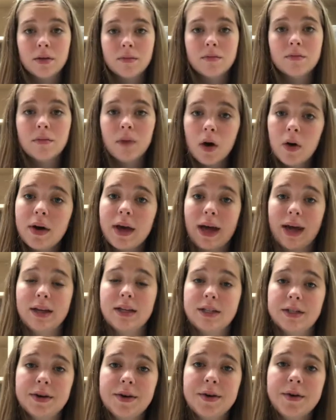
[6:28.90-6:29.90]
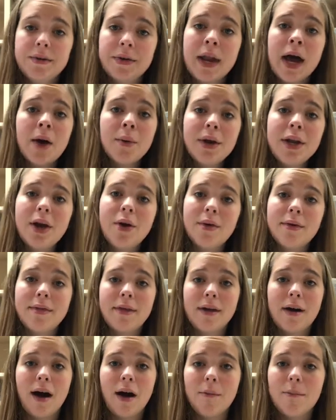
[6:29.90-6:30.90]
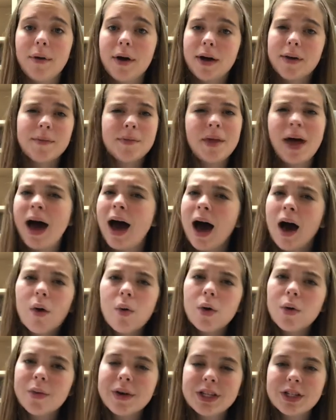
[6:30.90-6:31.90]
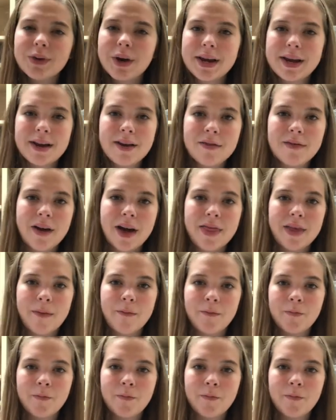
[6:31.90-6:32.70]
Okay, so now we know what they are, but how are we to identify them?